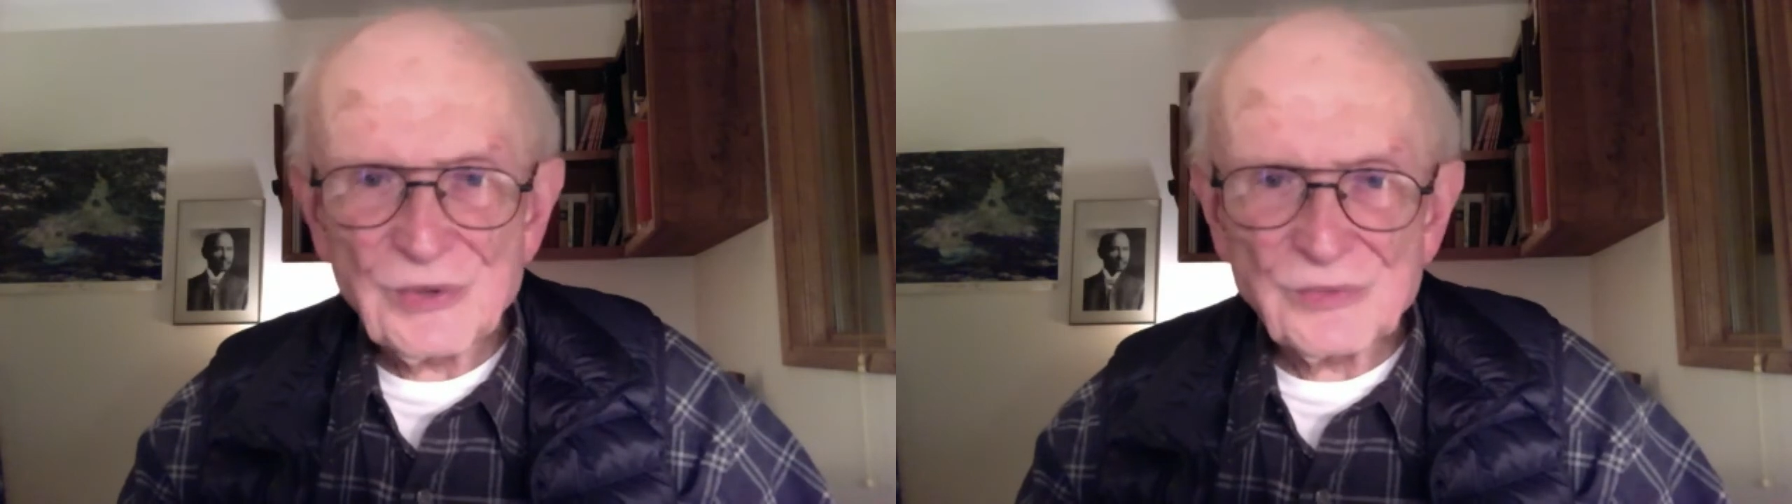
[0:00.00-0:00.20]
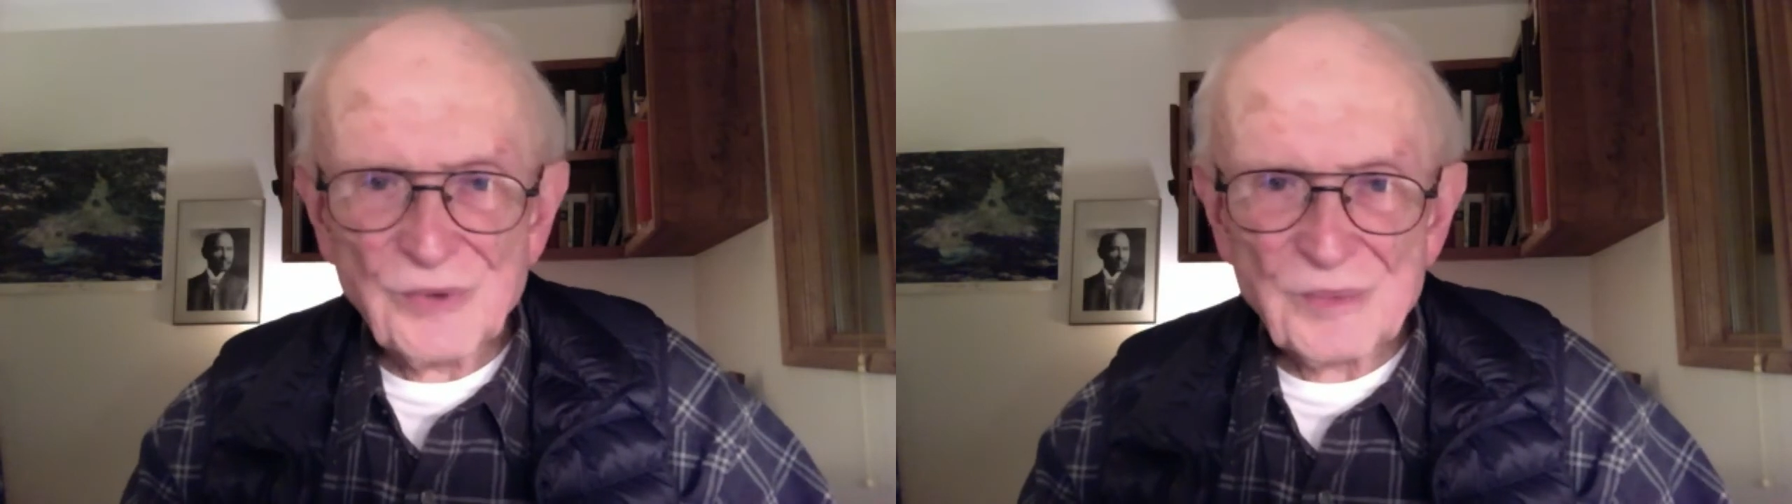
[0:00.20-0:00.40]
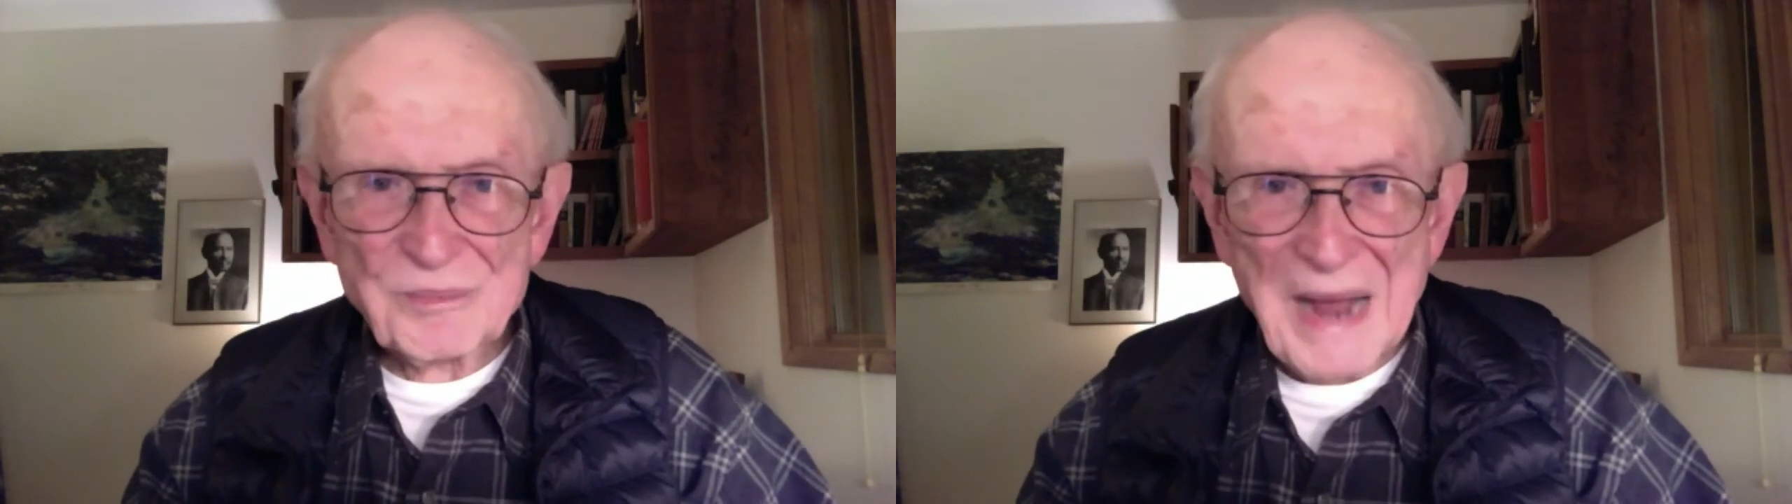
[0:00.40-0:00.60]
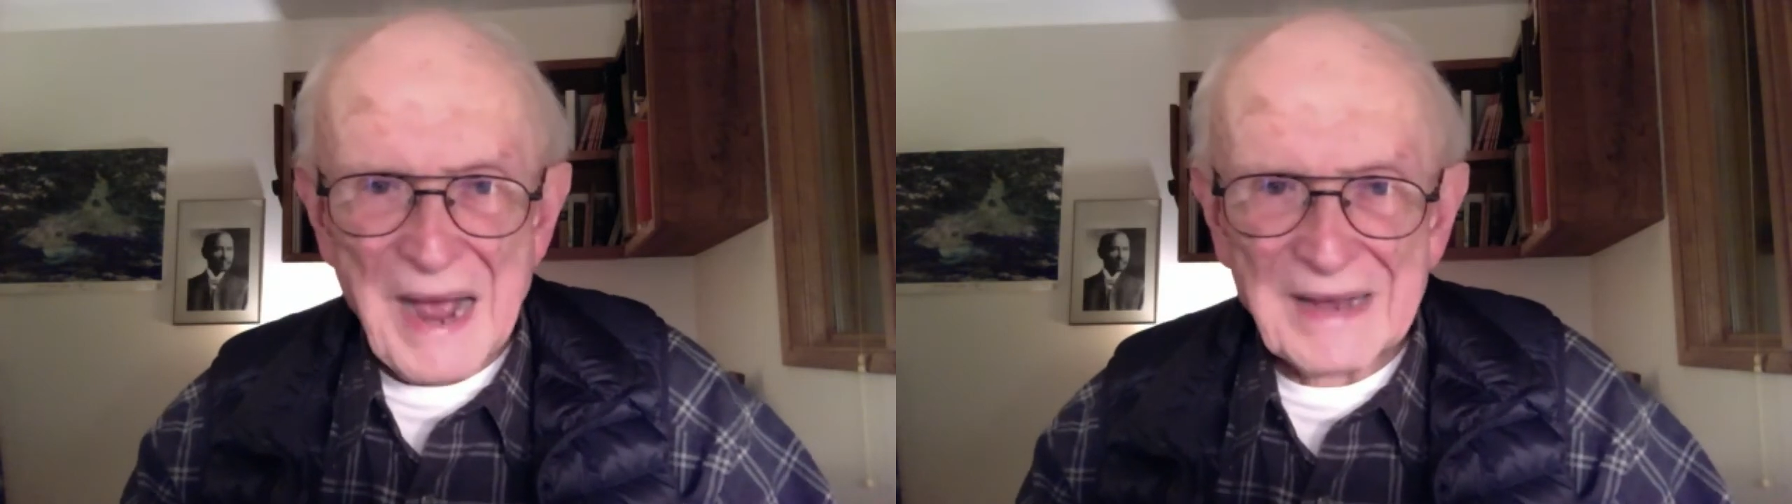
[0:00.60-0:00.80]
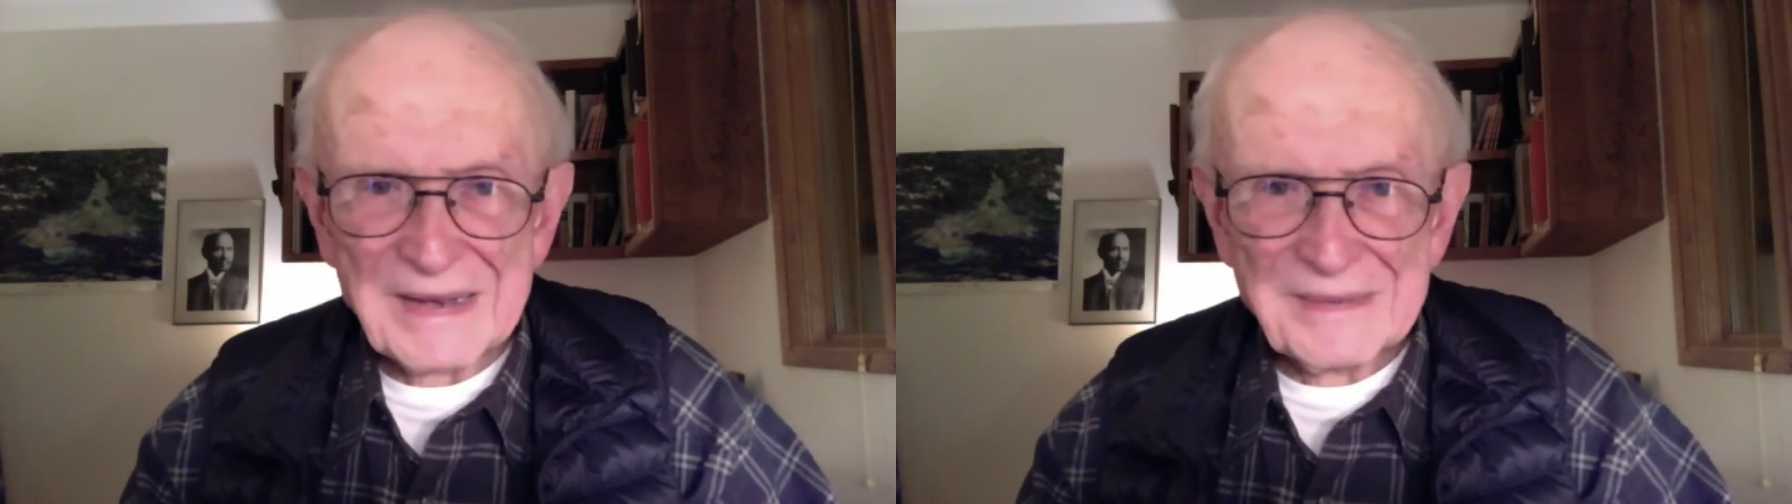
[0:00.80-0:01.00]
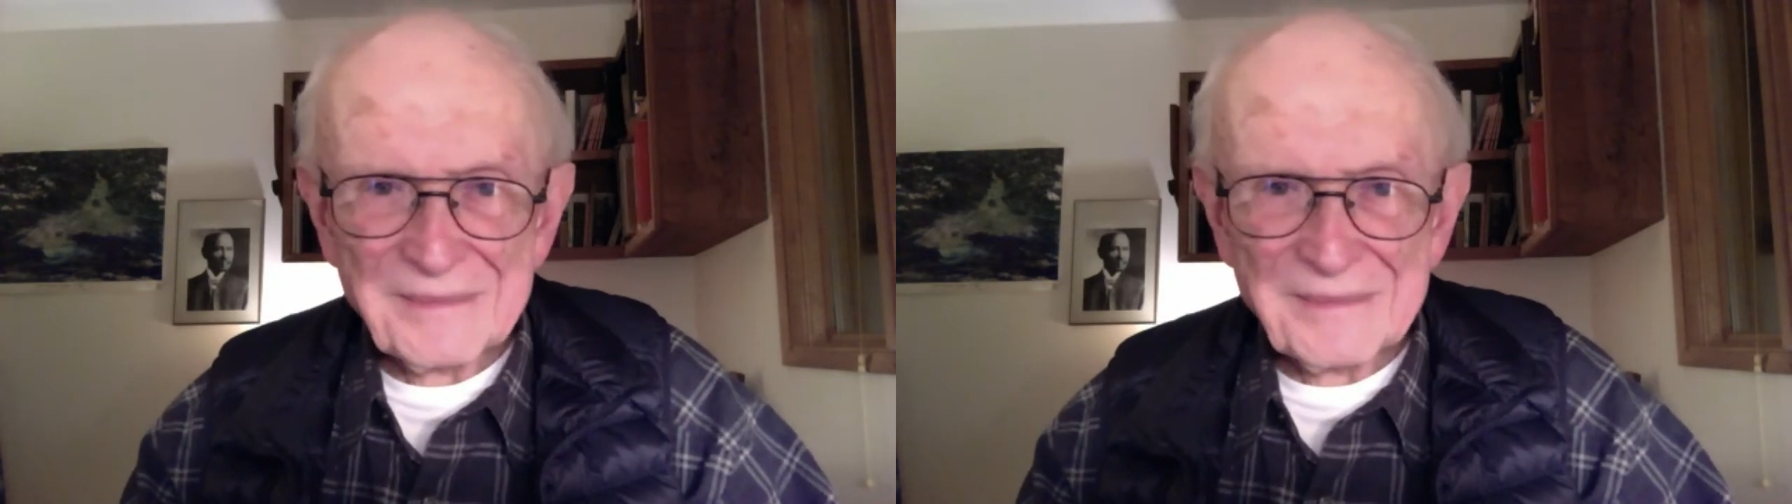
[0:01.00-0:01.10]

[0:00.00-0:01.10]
wrote back